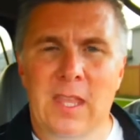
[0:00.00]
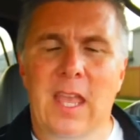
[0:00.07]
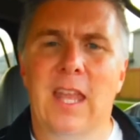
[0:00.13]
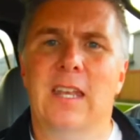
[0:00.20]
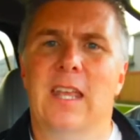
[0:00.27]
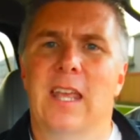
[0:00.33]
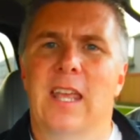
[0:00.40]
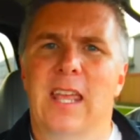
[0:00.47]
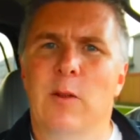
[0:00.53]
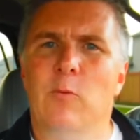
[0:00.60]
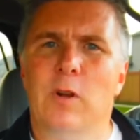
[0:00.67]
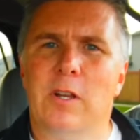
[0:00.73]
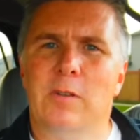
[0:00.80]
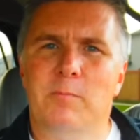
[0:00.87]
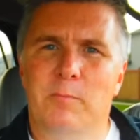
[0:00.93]
and it
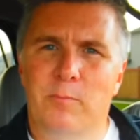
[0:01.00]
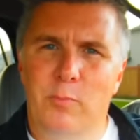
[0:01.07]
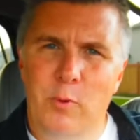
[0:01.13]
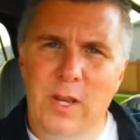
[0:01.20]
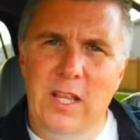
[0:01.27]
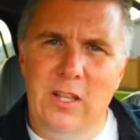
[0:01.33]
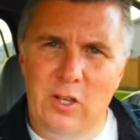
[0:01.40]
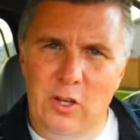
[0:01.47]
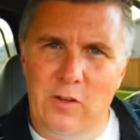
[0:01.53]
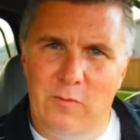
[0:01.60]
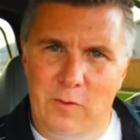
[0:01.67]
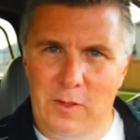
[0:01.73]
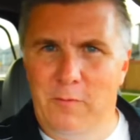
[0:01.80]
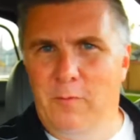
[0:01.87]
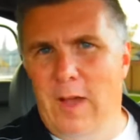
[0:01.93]
worked pretty good
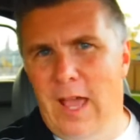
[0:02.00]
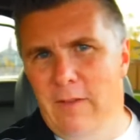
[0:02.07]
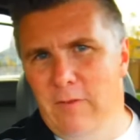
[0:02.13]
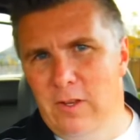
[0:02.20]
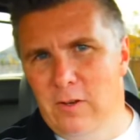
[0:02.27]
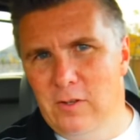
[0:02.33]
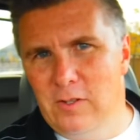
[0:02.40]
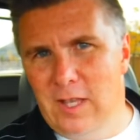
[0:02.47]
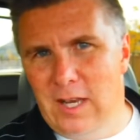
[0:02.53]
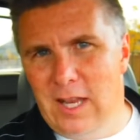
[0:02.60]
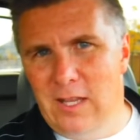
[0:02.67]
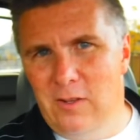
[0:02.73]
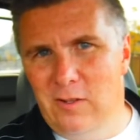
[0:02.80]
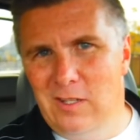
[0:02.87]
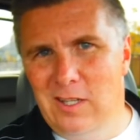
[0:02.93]
for the 5 years that I
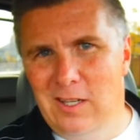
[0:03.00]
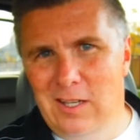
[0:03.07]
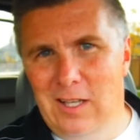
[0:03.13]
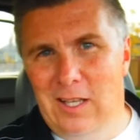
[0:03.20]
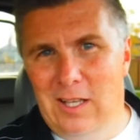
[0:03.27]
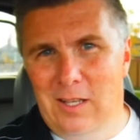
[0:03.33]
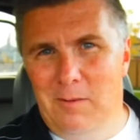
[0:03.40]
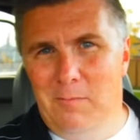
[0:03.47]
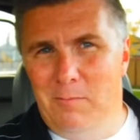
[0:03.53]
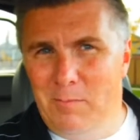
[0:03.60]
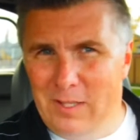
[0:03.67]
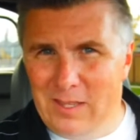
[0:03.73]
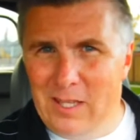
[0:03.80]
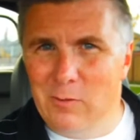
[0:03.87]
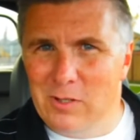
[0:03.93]
used it,
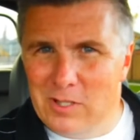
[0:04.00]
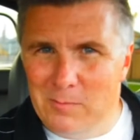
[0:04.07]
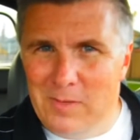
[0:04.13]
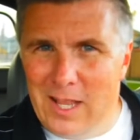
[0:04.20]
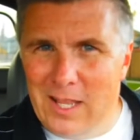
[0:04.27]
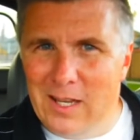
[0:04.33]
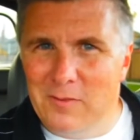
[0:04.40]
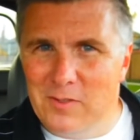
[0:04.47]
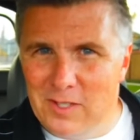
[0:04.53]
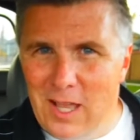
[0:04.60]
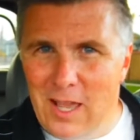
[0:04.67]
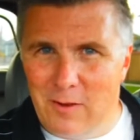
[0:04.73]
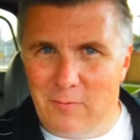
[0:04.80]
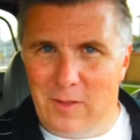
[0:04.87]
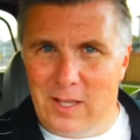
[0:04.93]
but there were some negative
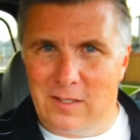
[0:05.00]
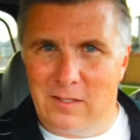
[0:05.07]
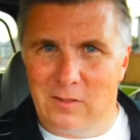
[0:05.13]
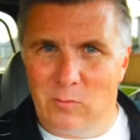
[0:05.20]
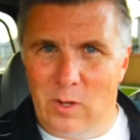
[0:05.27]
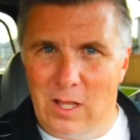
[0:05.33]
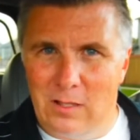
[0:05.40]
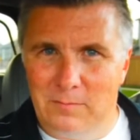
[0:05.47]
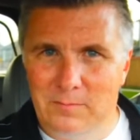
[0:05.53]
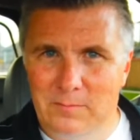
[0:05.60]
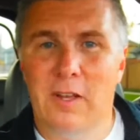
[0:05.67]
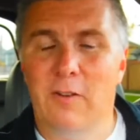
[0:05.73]
side effects as well.